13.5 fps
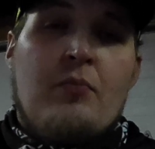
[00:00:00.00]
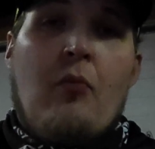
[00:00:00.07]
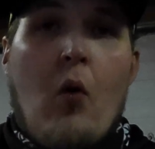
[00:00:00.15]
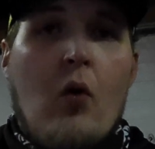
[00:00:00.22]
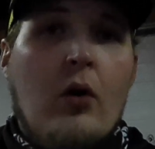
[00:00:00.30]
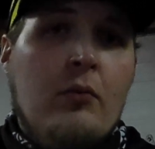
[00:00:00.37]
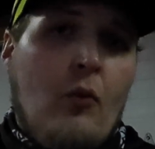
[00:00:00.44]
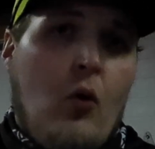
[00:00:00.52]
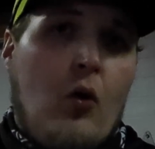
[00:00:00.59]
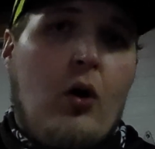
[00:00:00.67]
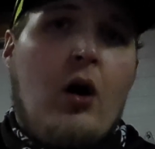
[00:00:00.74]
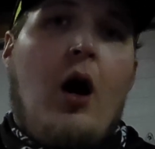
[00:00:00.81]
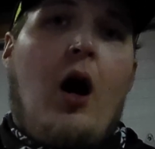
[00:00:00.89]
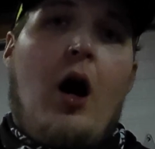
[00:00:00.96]
more and
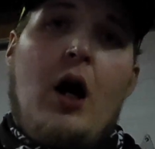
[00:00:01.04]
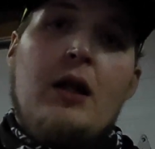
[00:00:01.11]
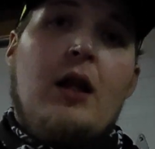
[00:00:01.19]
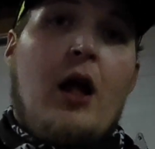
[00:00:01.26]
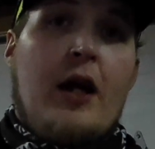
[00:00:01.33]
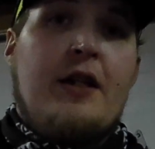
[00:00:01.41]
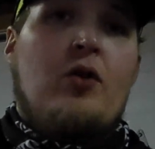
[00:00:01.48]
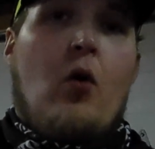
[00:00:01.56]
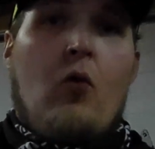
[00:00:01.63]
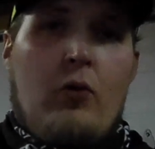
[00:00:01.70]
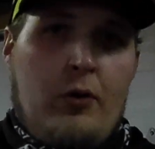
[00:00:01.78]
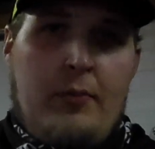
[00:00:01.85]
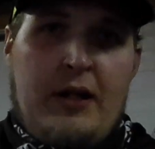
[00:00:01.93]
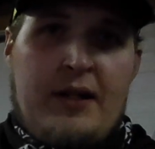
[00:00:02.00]
more online
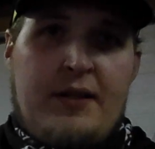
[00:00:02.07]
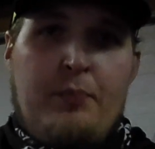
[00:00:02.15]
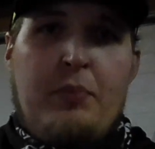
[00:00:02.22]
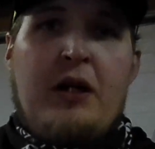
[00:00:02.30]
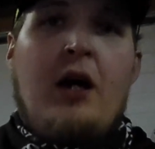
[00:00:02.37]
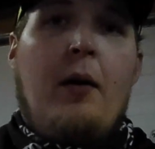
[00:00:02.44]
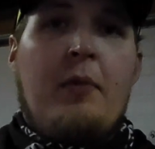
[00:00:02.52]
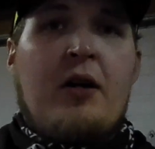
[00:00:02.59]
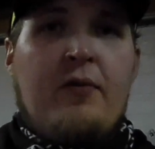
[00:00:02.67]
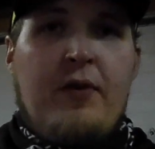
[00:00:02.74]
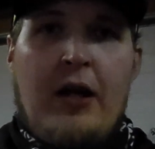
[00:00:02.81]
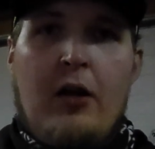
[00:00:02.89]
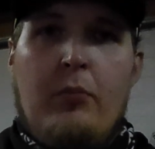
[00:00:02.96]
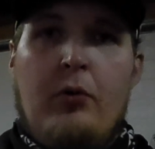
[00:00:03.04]
tournaments becoming
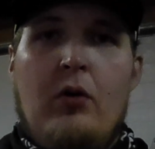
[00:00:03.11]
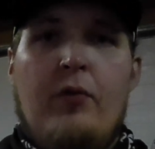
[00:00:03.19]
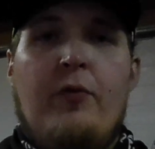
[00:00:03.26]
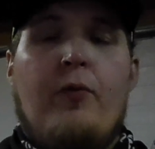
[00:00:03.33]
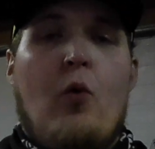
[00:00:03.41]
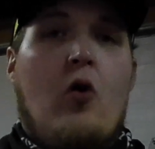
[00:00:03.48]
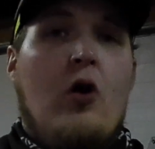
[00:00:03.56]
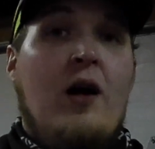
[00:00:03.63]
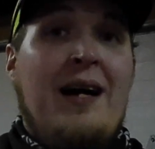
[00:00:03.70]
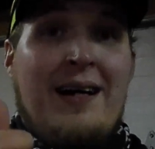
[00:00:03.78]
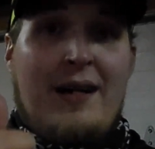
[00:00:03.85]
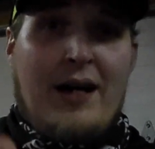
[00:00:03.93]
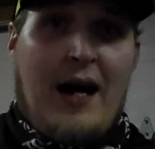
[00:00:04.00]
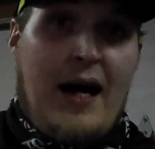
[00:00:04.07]
available for
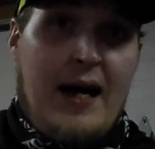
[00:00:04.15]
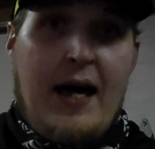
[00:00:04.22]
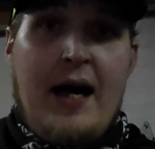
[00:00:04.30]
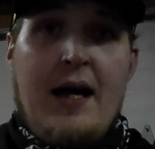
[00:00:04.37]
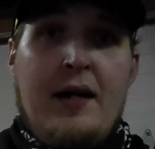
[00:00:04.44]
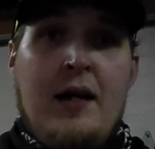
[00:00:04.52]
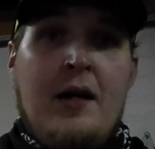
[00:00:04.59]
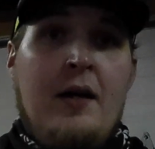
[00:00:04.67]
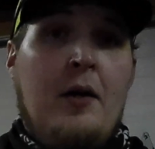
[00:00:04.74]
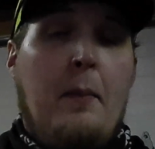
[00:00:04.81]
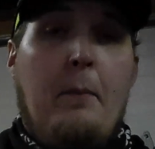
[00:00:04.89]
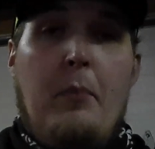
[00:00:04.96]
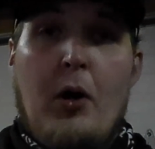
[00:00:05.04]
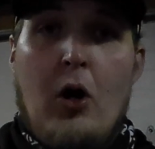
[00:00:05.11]
kayak,
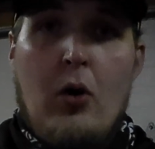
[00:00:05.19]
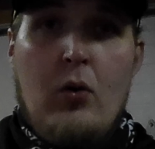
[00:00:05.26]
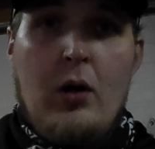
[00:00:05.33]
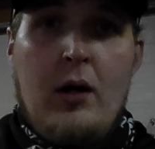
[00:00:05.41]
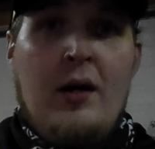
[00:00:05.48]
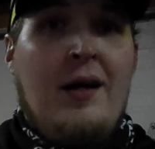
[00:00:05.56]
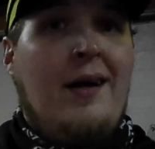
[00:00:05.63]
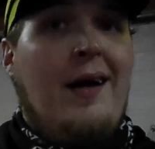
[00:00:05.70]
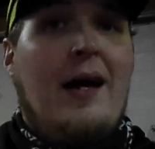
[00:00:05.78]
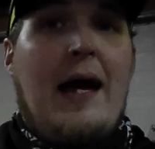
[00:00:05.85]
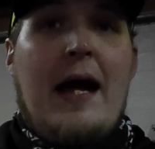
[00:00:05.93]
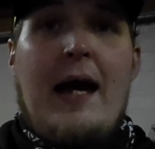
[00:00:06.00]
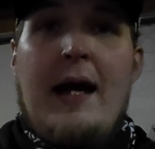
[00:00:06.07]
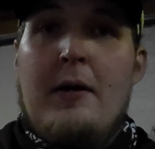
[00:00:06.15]
boat,
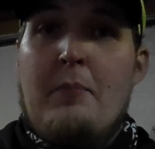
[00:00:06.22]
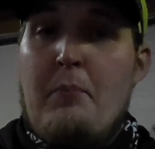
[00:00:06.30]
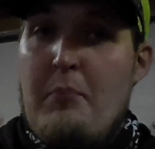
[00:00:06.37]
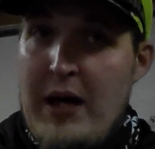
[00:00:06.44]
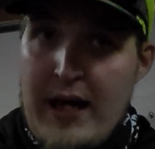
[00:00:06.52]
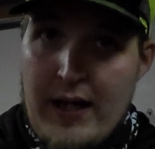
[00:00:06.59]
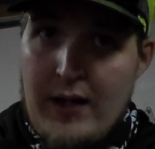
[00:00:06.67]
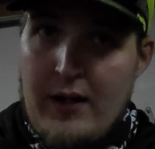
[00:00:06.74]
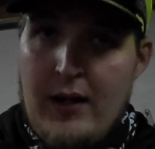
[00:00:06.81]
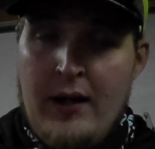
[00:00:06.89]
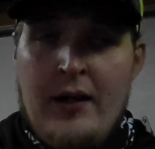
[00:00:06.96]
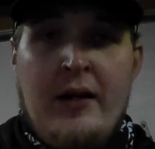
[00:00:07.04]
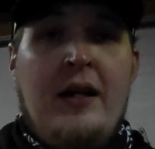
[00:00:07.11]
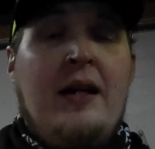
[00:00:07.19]
and bank.
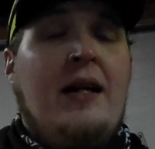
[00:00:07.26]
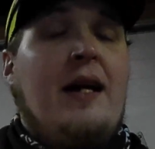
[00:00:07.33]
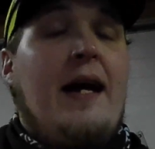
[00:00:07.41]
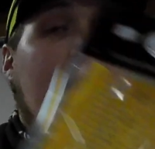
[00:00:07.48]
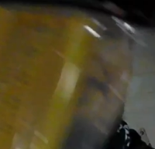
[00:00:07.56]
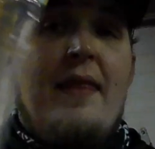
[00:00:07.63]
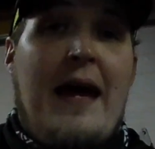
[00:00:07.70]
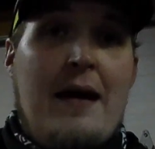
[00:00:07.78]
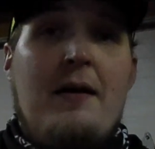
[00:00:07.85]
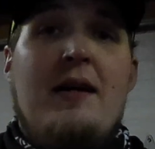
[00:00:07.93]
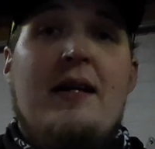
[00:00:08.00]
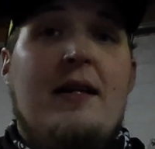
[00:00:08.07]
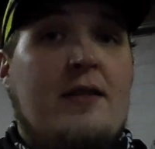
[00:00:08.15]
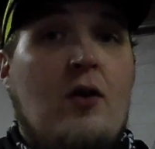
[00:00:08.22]
And that
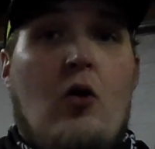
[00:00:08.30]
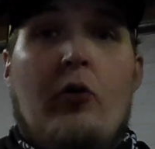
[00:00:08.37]
is